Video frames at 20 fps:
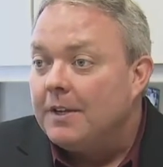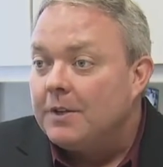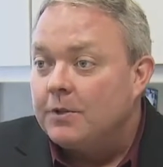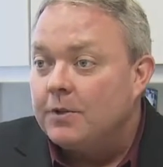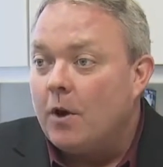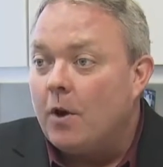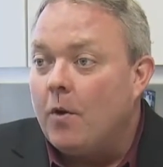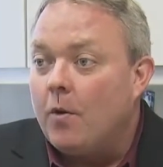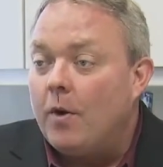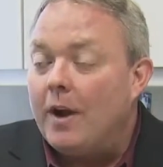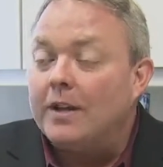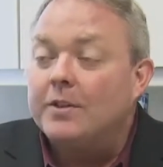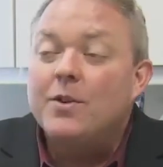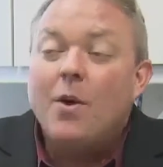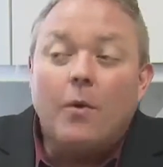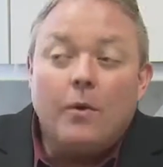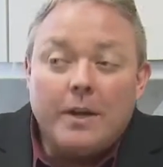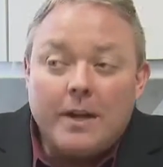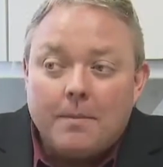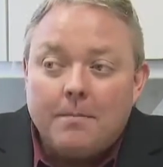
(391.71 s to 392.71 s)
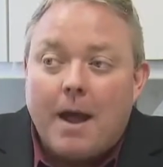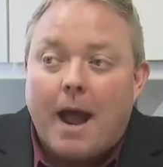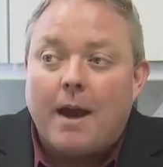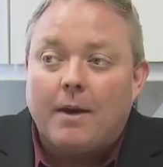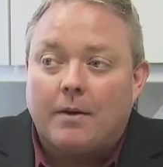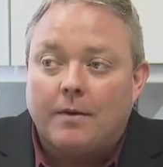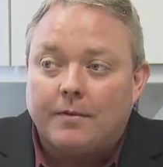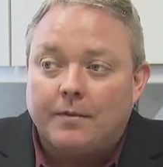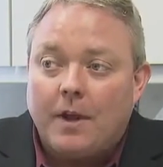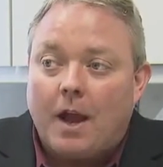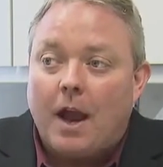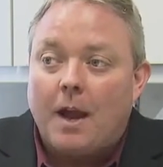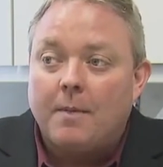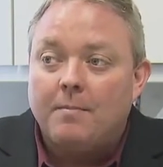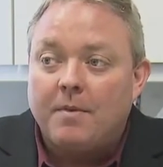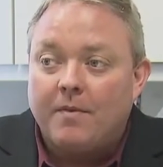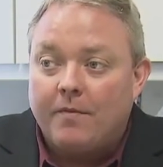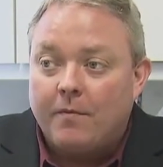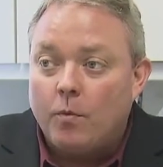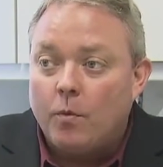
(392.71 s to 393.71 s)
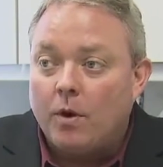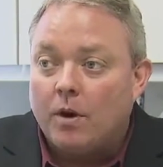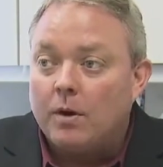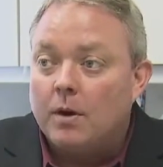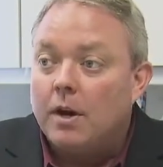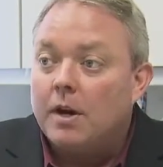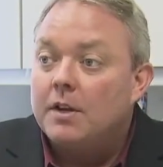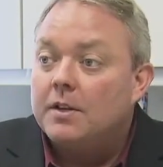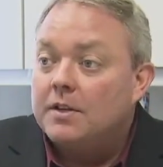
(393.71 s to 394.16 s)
So it's only a matter of time before